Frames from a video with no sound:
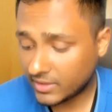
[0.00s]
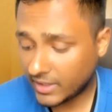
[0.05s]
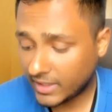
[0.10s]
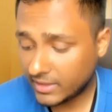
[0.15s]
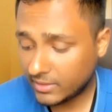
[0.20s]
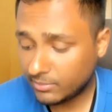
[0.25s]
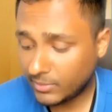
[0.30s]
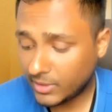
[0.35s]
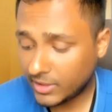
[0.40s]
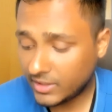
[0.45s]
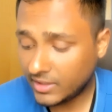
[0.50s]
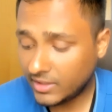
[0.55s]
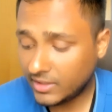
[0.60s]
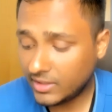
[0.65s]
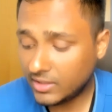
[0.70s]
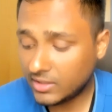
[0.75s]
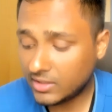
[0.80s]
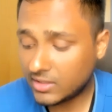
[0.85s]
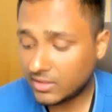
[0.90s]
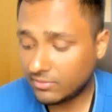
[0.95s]
and
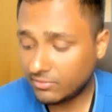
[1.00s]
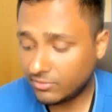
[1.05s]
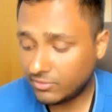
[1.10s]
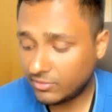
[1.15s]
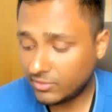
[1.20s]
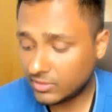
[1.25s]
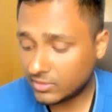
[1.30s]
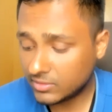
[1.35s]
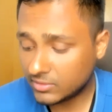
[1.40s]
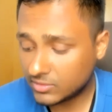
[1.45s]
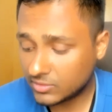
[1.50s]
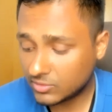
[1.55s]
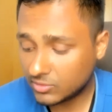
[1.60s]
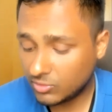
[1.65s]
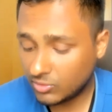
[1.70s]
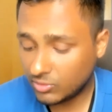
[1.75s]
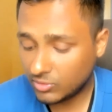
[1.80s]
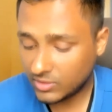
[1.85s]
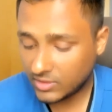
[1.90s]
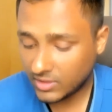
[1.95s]
material comforts
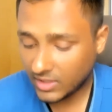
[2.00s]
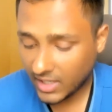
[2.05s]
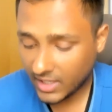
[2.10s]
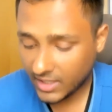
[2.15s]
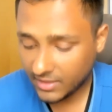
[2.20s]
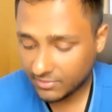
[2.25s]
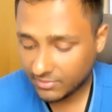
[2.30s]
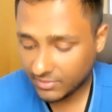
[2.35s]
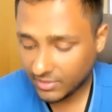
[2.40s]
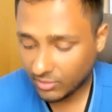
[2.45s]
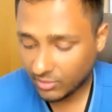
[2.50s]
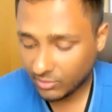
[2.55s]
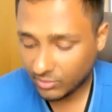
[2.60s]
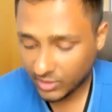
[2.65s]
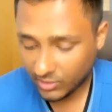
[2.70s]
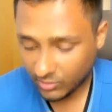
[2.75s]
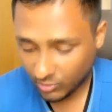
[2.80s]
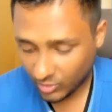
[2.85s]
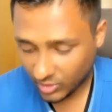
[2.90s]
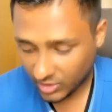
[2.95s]
could drive
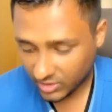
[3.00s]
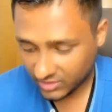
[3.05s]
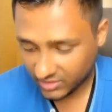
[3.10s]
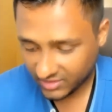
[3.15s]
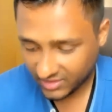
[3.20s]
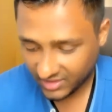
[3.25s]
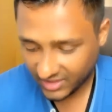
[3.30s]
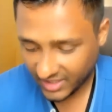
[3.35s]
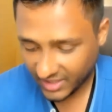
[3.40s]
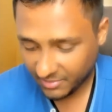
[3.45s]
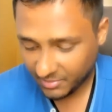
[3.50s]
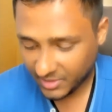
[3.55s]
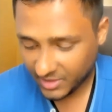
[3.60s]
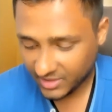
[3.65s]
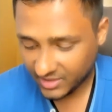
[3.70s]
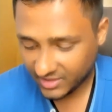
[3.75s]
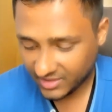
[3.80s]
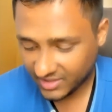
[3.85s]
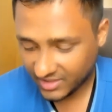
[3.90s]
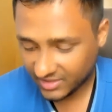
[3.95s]
away one's
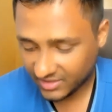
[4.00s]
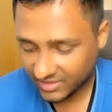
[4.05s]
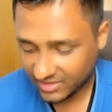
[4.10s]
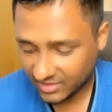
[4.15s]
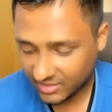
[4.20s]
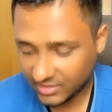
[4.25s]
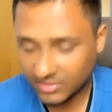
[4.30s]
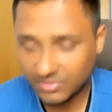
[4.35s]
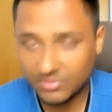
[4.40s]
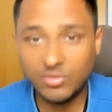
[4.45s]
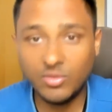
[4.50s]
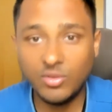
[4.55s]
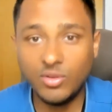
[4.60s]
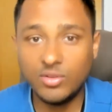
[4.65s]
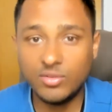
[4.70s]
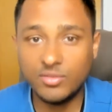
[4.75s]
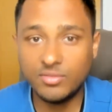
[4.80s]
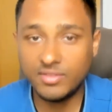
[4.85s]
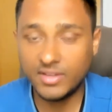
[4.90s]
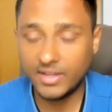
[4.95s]
lamentations
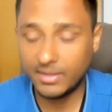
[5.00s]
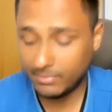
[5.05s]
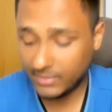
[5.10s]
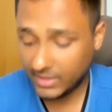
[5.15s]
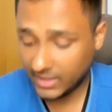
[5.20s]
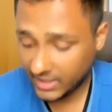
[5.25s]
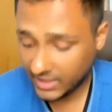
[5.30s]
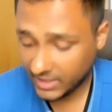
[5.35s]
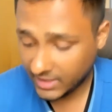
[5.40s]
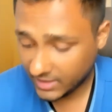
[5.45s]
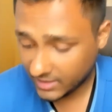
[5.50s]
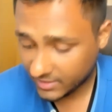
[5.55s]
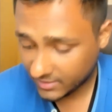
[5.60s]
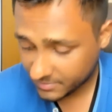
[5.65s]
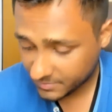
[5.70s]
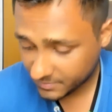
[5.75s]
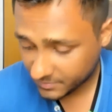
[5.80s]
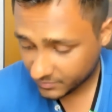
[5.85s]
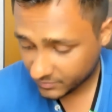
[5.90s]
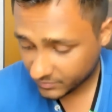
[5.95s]
for family,
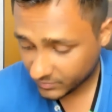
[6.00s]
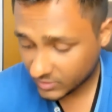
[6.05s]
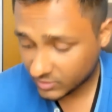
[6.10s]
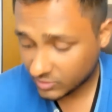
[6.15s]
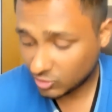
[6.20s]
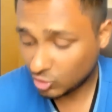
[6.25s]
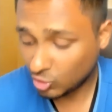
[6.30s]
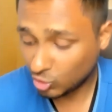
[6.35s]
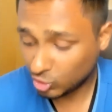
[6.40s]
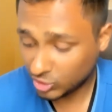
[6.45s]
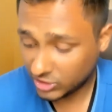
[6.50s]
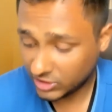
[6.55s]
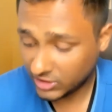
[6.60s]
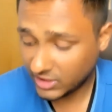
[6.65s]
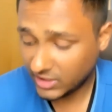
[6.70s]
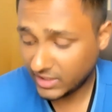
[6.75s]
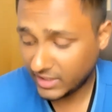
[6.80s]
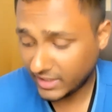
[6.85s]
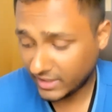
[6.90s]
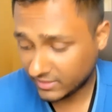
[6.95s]

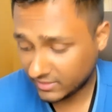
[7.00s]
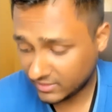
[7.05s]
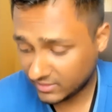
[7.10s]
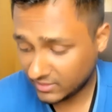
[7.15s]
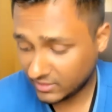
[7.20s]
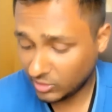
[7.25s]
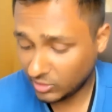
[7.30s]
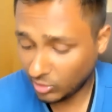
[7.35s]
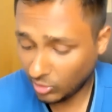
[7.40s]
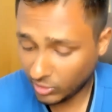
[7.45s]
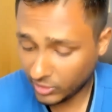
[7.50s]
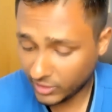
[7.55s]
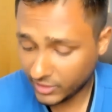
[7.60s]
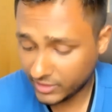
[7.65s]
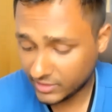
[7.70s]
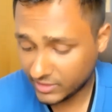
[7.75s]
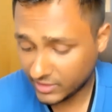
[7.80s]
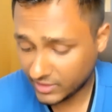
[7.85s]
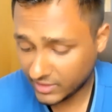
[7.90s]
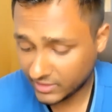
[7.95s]
social, national or
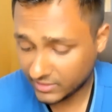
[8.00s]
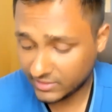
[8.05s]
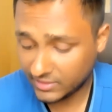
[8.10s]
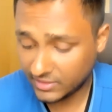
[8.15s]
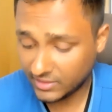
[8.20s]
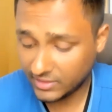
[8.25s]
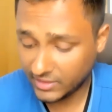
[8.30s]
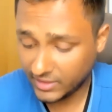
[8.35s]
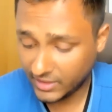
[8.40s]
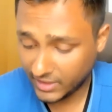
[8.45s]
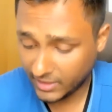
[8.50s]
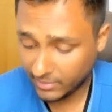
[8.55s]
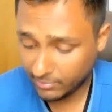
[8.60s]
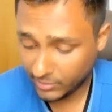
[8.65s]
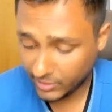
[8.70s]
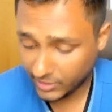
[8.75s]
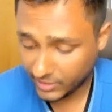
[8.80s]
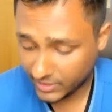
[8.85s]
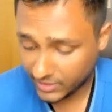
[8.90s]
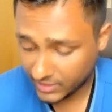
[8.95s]
international
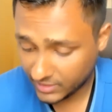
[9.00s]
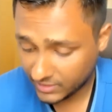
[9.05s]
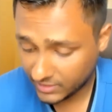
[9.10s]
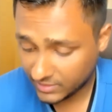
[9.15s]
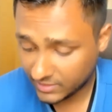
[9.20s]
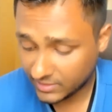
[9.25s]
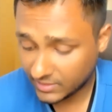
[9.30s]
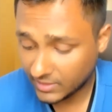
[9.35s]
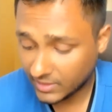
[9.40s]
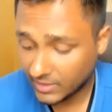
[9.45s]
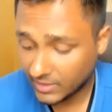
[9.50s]
inebrities,